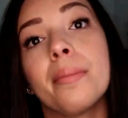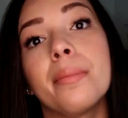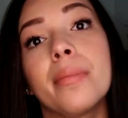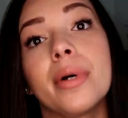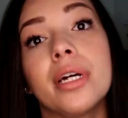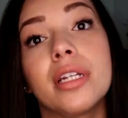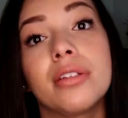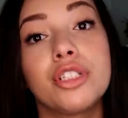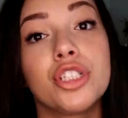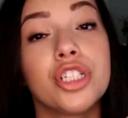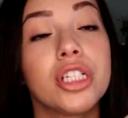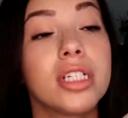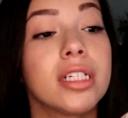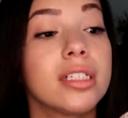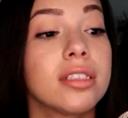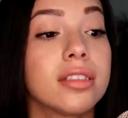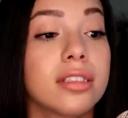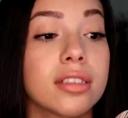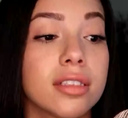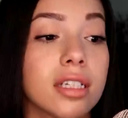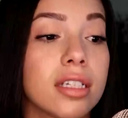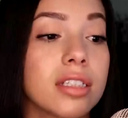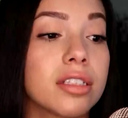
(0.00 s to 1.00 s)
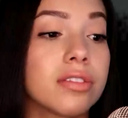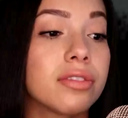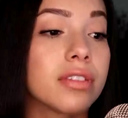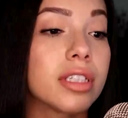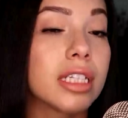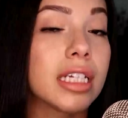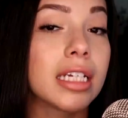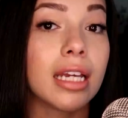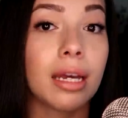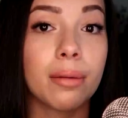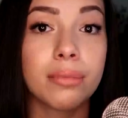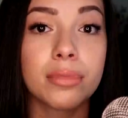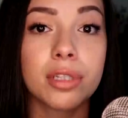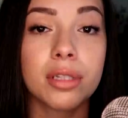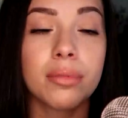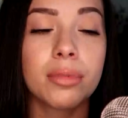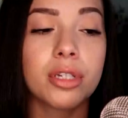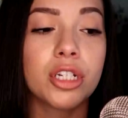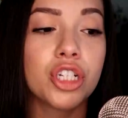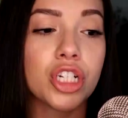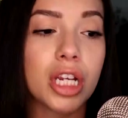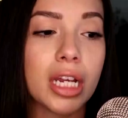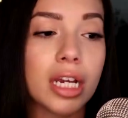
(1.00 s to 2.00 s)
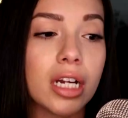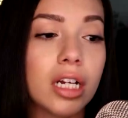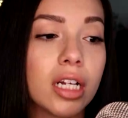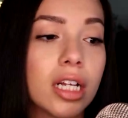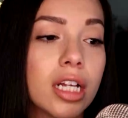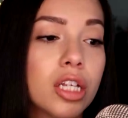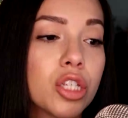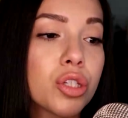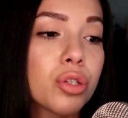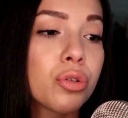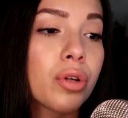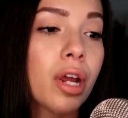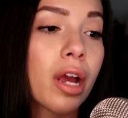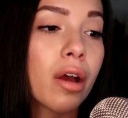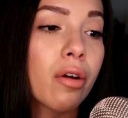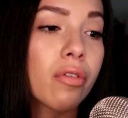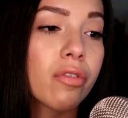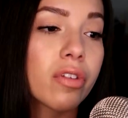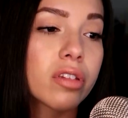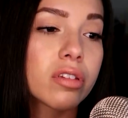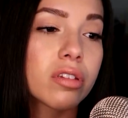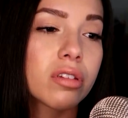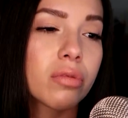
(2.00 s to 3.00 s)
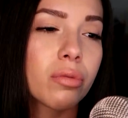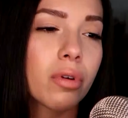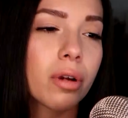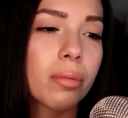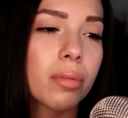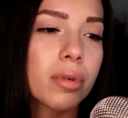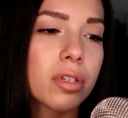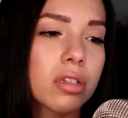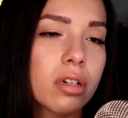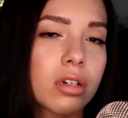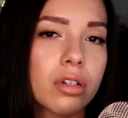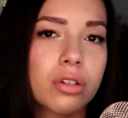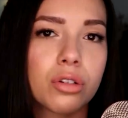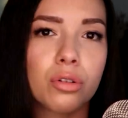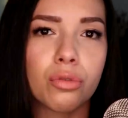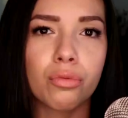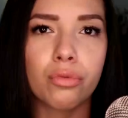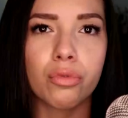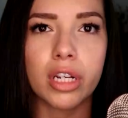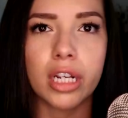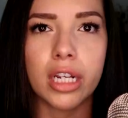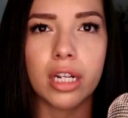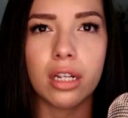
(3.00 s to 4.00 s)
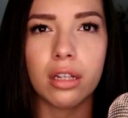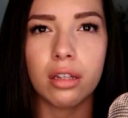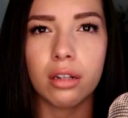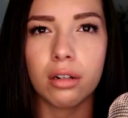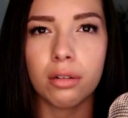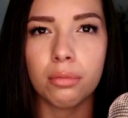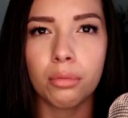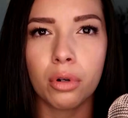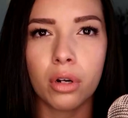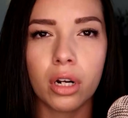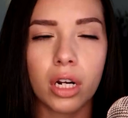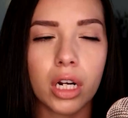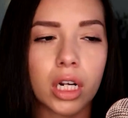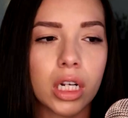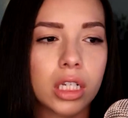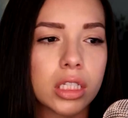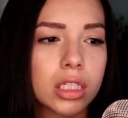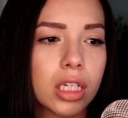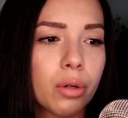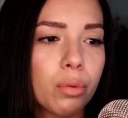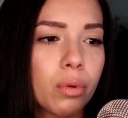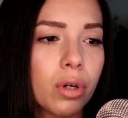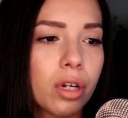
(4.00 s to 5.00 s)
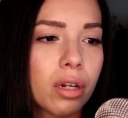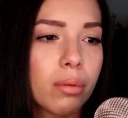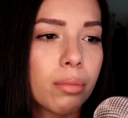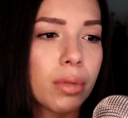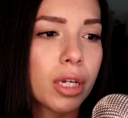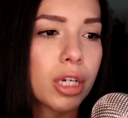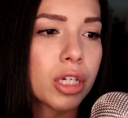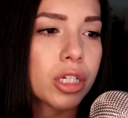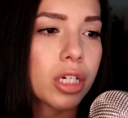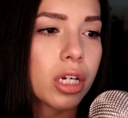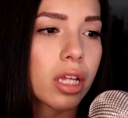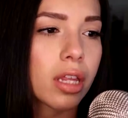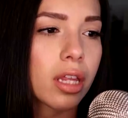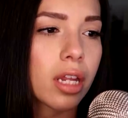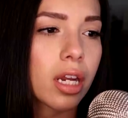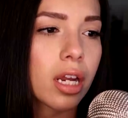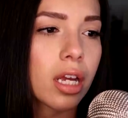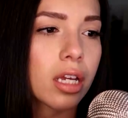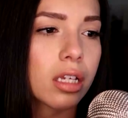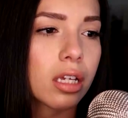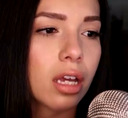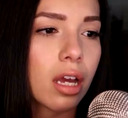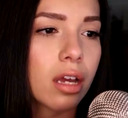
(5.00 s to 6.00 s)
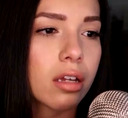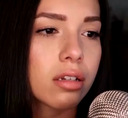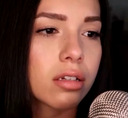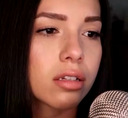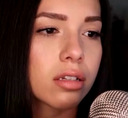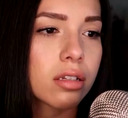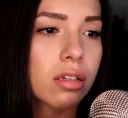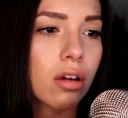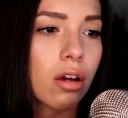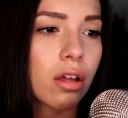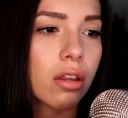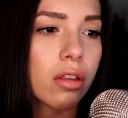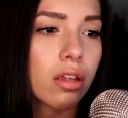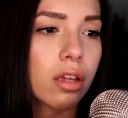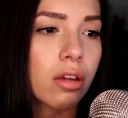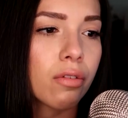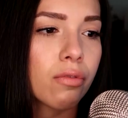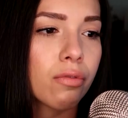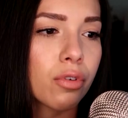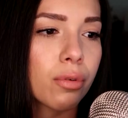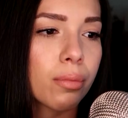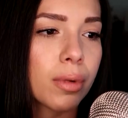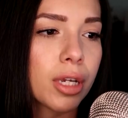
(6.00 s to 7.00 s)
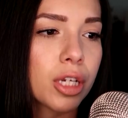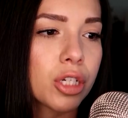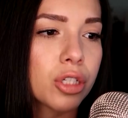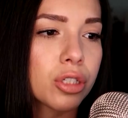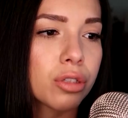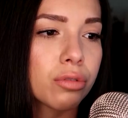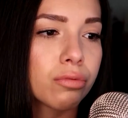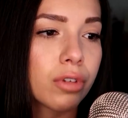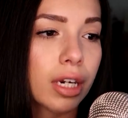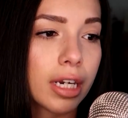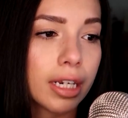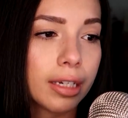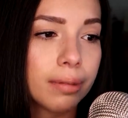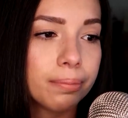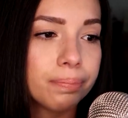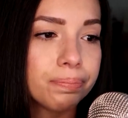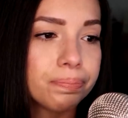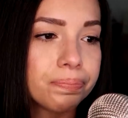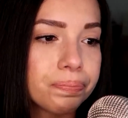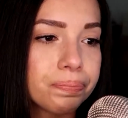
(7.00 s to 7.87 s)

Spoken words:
But she has successfully kept him in jail, and so now this is where I'm going to start to read a little more, because I want to make sure that I get all the information right.